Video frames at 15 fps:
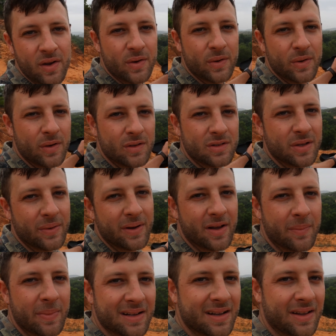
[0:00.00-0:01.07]
Or do I
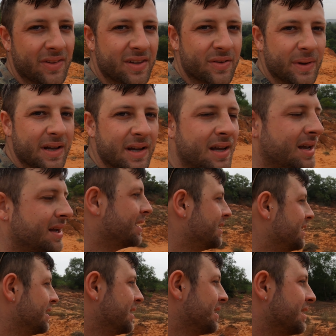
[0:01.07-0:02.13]
go back down this way?
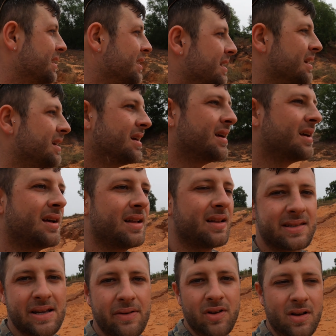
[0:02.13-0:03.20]

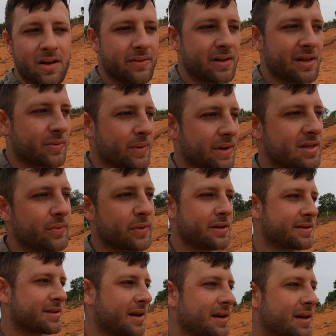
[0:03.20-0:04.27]
Let's have a look over this way, see what it
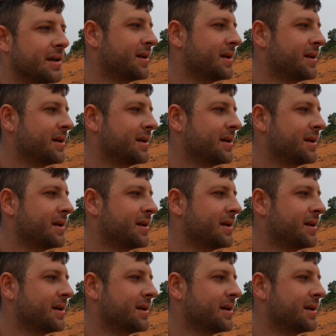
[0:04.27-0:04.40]
looks like.